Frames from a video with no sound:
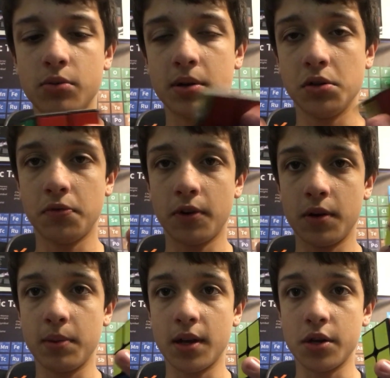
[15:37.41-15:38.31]
2x2 for
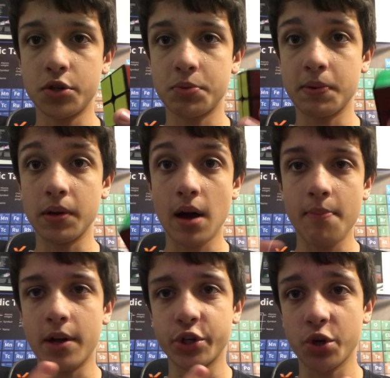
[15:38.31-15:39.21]
any beginners, but
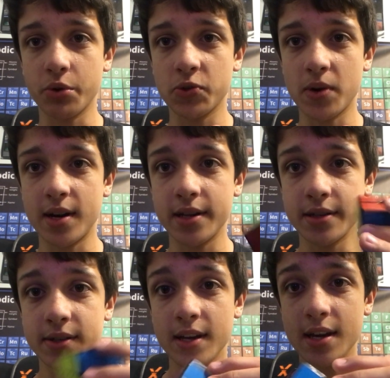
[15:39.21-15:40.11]
I'm not sure which one it is.